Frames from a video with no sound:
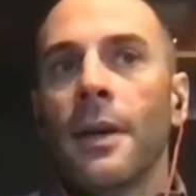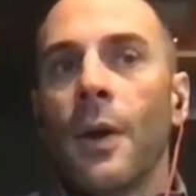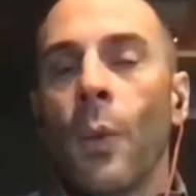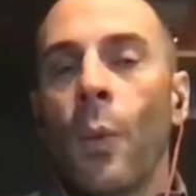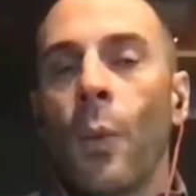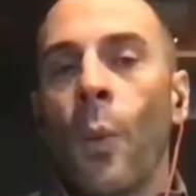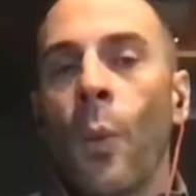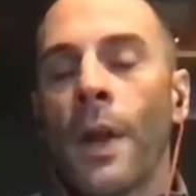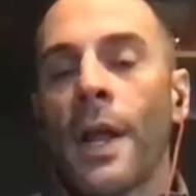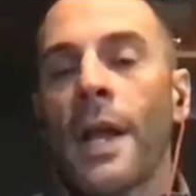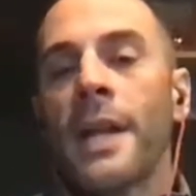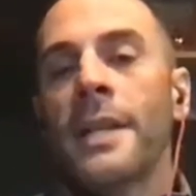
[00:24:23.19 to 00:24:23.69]

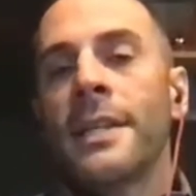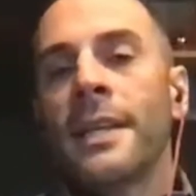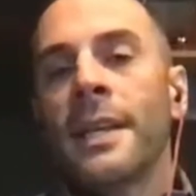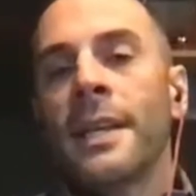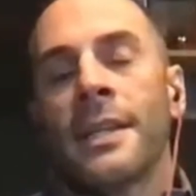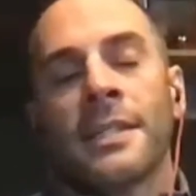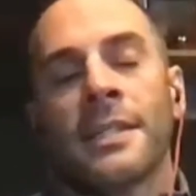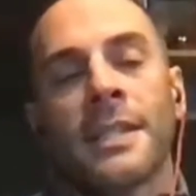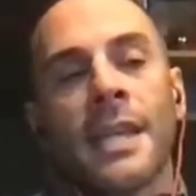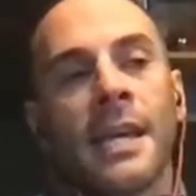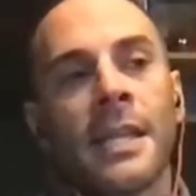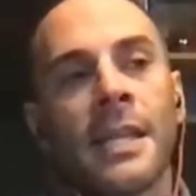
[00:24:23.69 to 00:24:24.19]
What I did
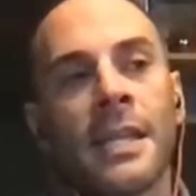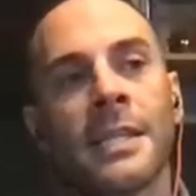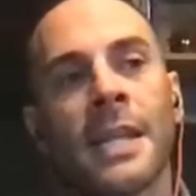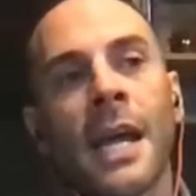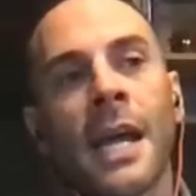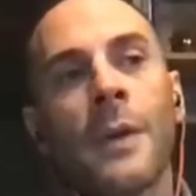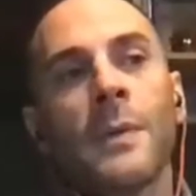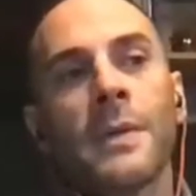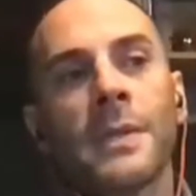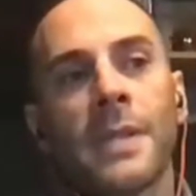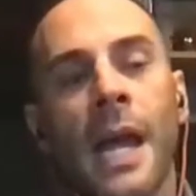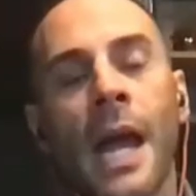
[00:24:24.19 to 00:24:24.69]
is is
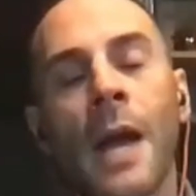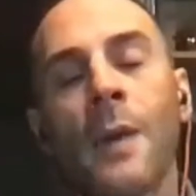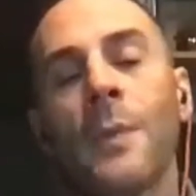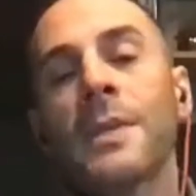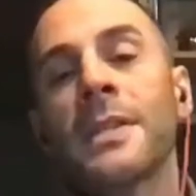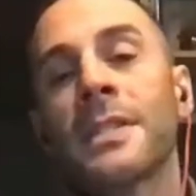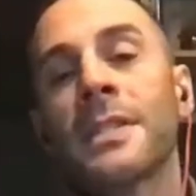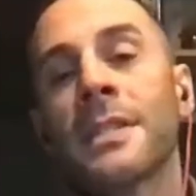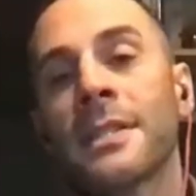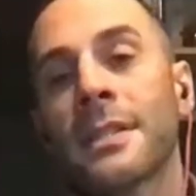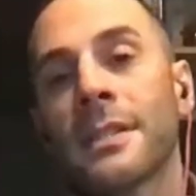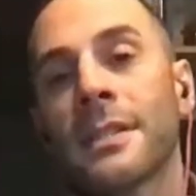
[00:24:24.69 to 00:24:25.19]
I was I
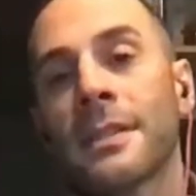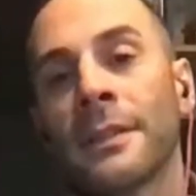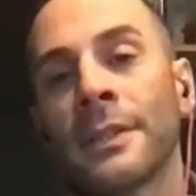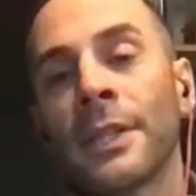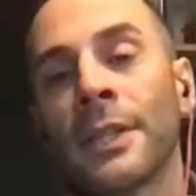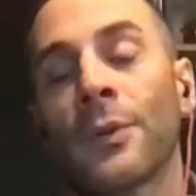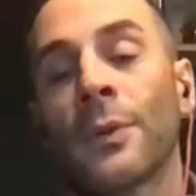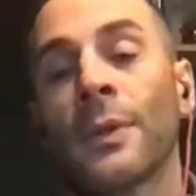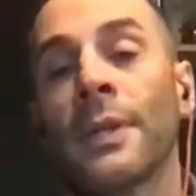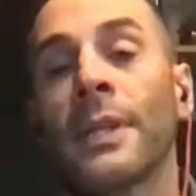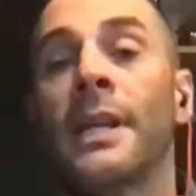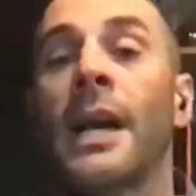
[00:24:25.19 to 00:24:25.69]
was
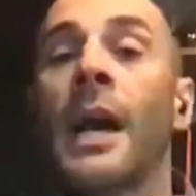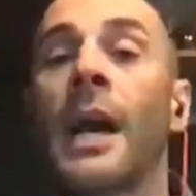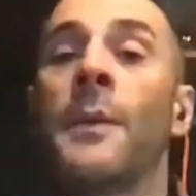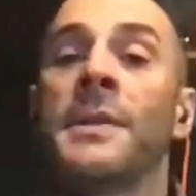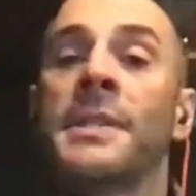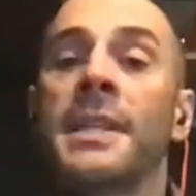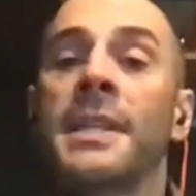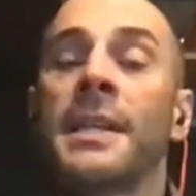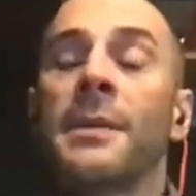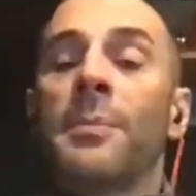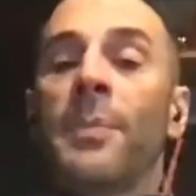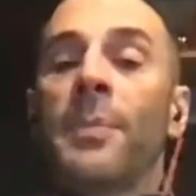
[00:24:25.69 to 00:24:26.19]
literally I
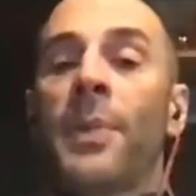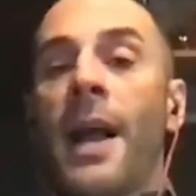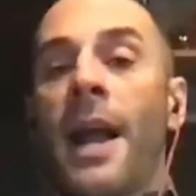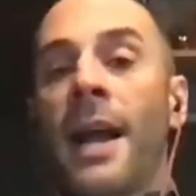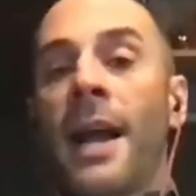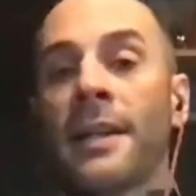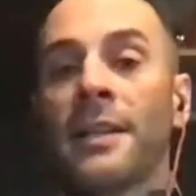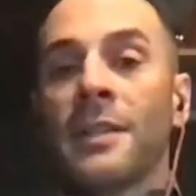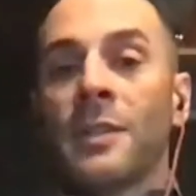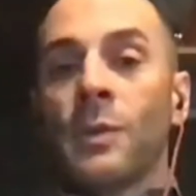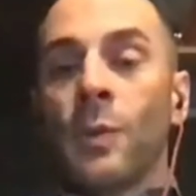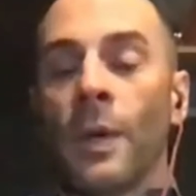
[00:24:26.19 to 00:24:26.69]
was in
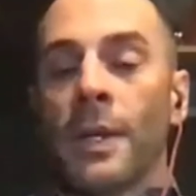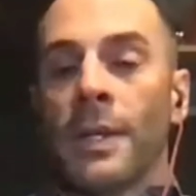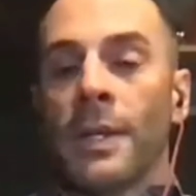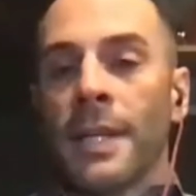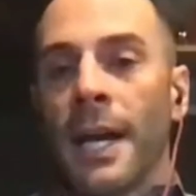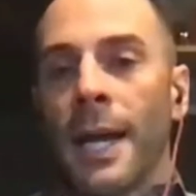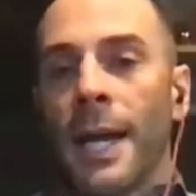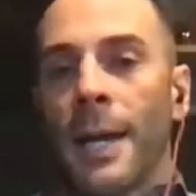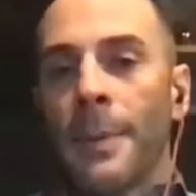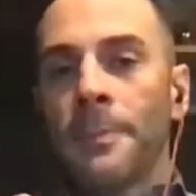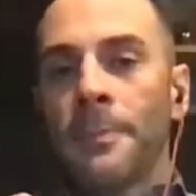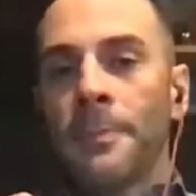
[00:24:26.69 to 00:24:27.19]
practice one
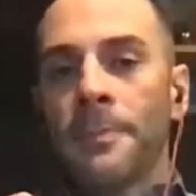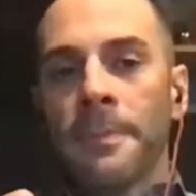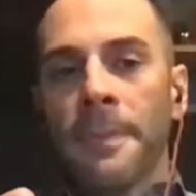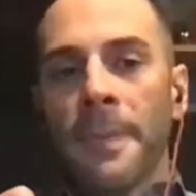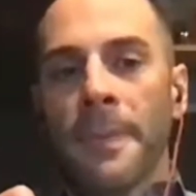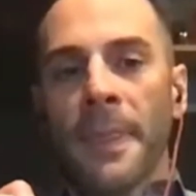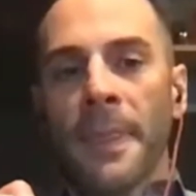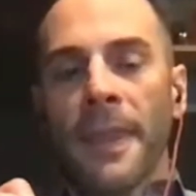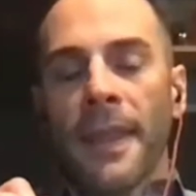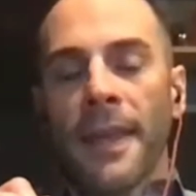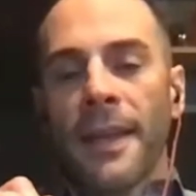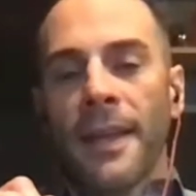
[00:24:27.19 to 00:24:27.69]
time,
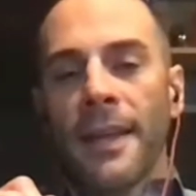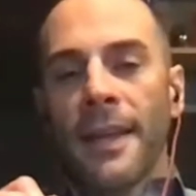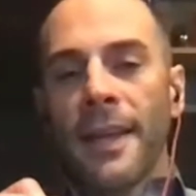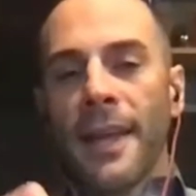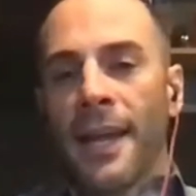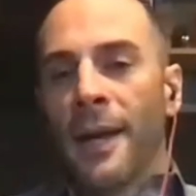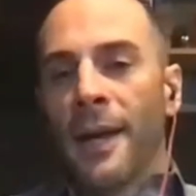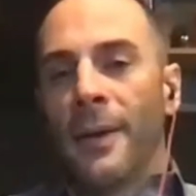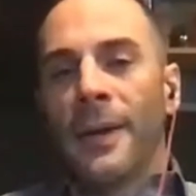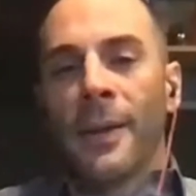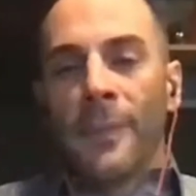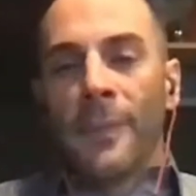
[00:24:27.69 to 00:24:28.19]

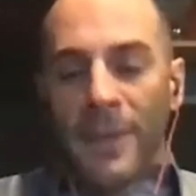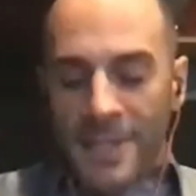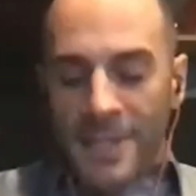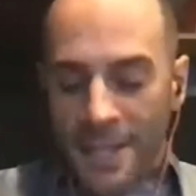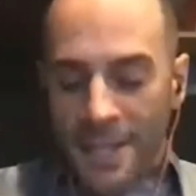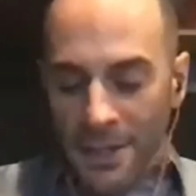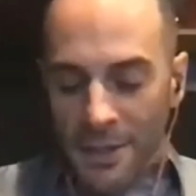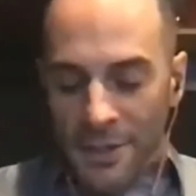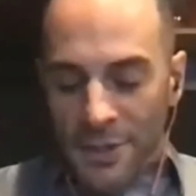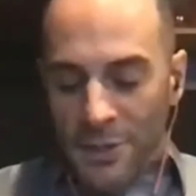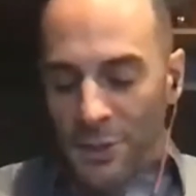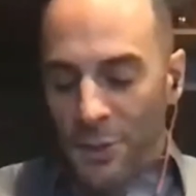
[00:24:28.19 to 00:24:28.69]
and I'm, I'm going to
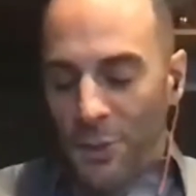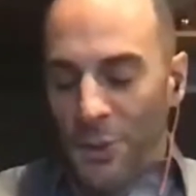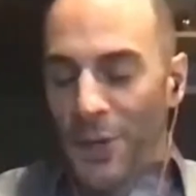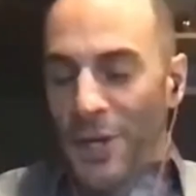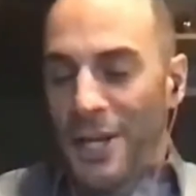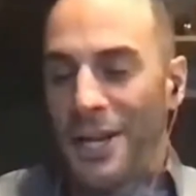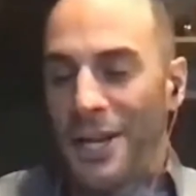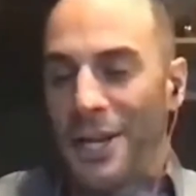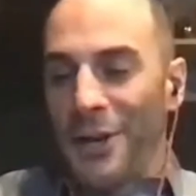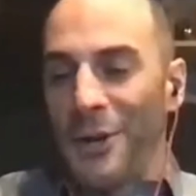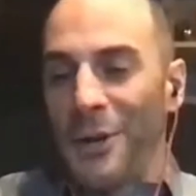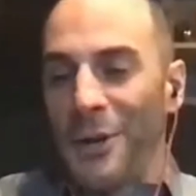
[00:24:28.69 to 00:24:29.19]
tell a
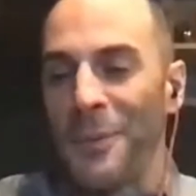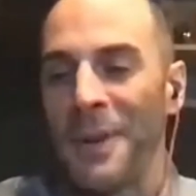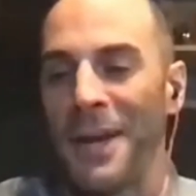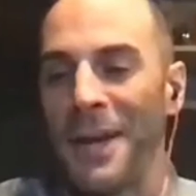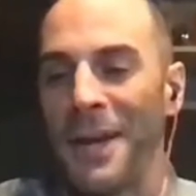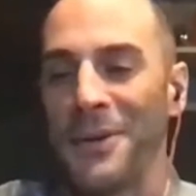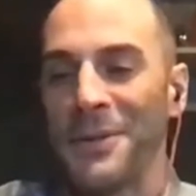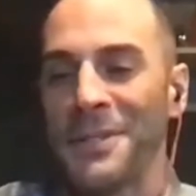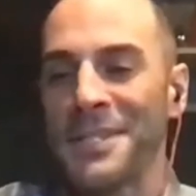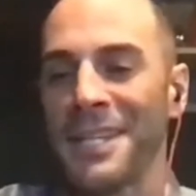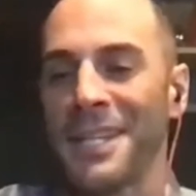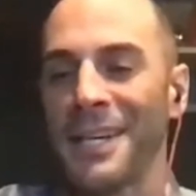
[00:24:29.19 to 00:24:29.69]
story here
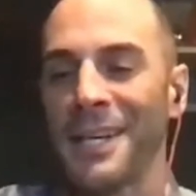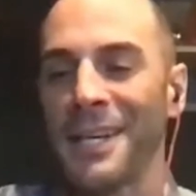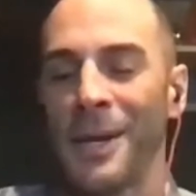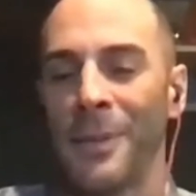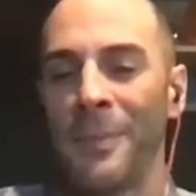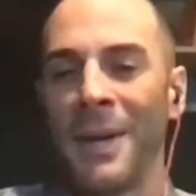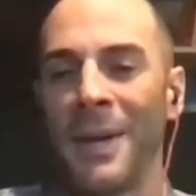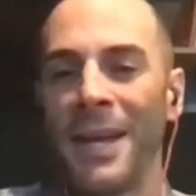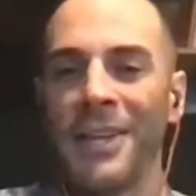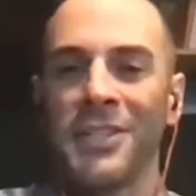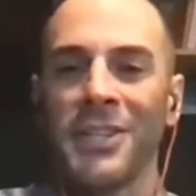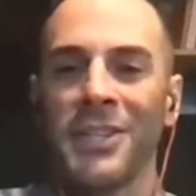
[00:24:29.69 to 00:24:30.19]
about uh, a
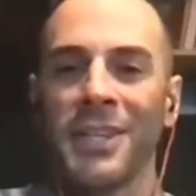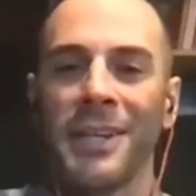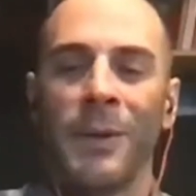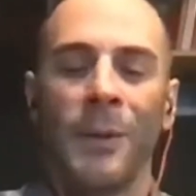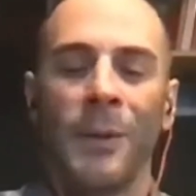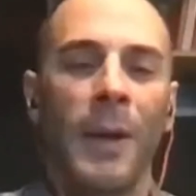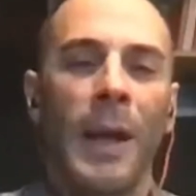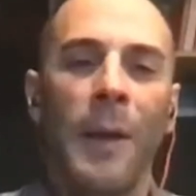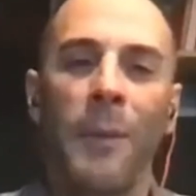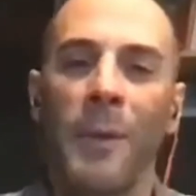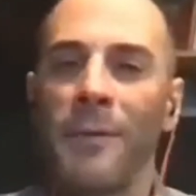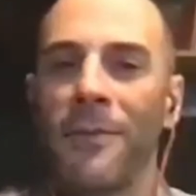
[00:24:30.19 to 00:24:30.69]
patient,
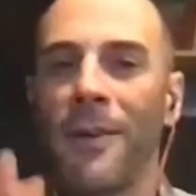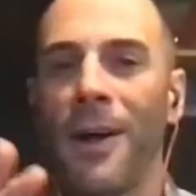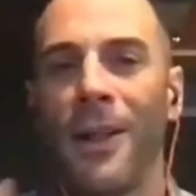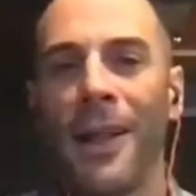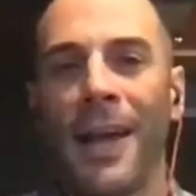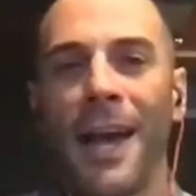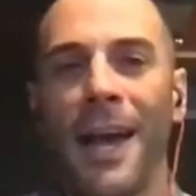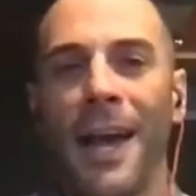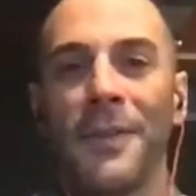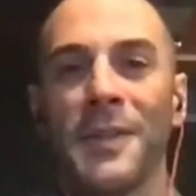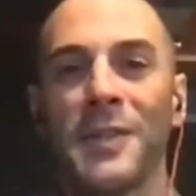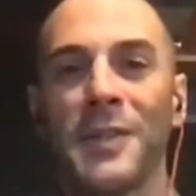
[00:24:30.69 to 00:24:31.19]
and, and we've all
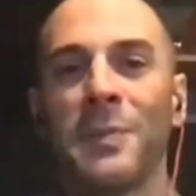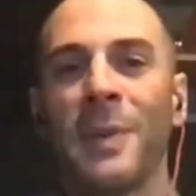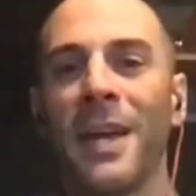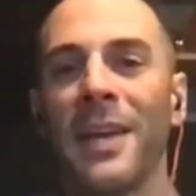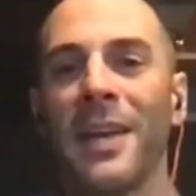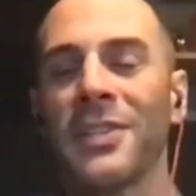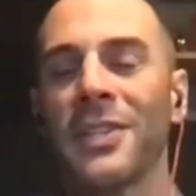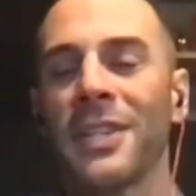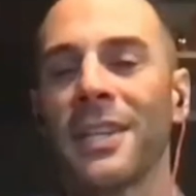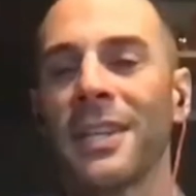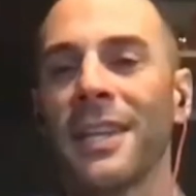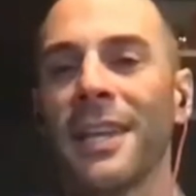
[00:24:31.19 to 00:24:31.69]
had this
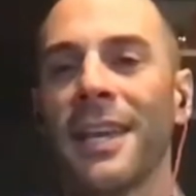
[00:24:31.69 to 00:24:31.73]
patient.